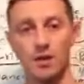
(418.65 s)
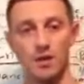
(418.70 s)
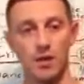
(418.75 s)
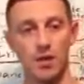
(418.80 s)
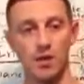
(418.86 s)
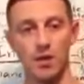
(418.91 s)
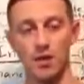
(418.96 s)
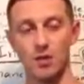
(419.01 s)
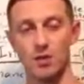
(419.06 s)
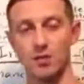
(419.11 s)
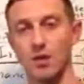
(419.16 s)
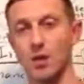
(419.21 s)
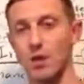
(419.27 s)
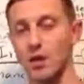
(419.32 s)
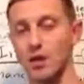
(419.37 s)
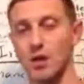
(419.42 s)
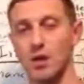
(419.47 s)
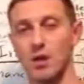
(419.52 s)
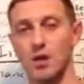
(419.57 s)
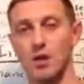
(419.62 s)
you know,
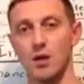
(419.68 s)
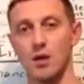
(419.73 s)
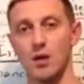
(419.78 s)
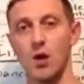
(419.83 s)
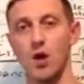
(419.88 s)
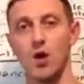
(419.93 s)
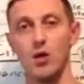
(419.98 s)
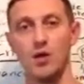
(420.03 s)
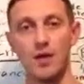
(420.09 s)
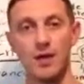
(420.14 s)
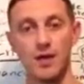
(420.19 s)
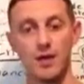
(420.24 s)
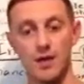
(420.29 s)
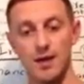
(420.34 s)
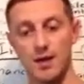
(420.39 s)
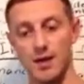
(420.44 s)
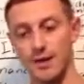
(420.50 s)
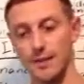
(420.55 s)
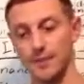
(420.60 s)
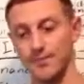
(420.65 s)
call
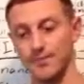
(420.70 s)
the